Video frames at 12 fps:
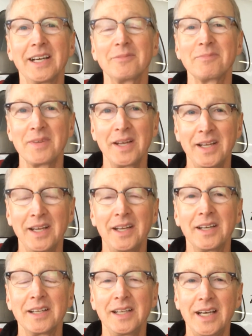Right.
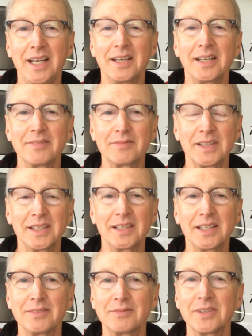Yeah, I
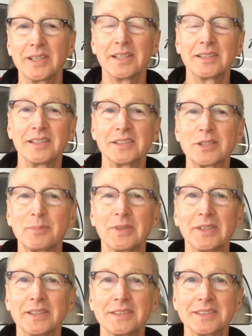have very little
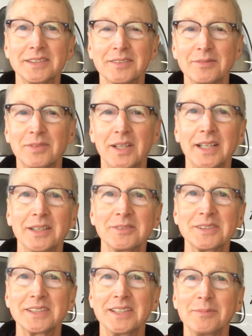experience in flying
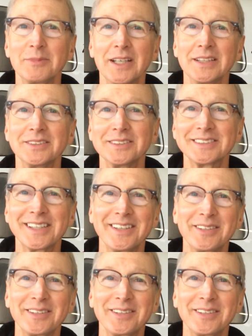with steam gauges.